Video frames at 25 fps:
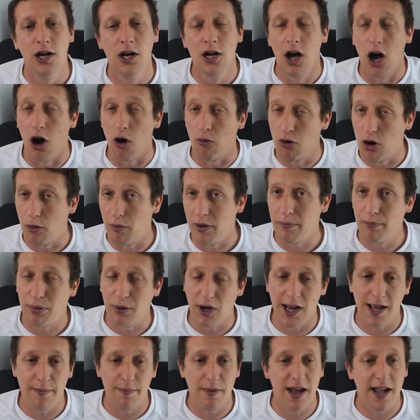a roaming
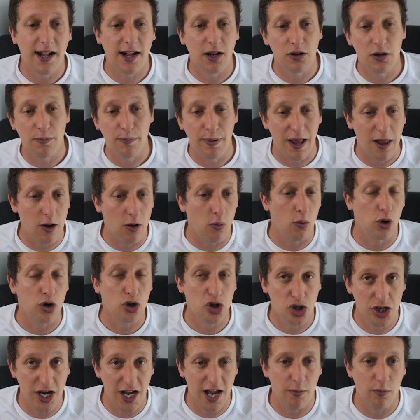playmaker, depending on what
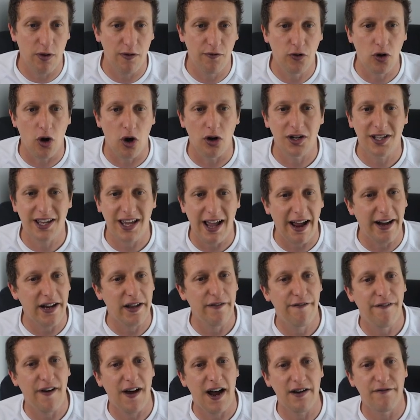shape we've gone. Can he
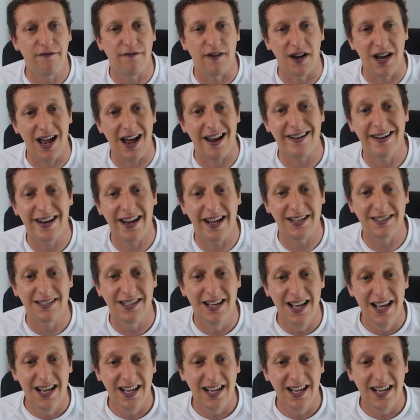find Fernandes?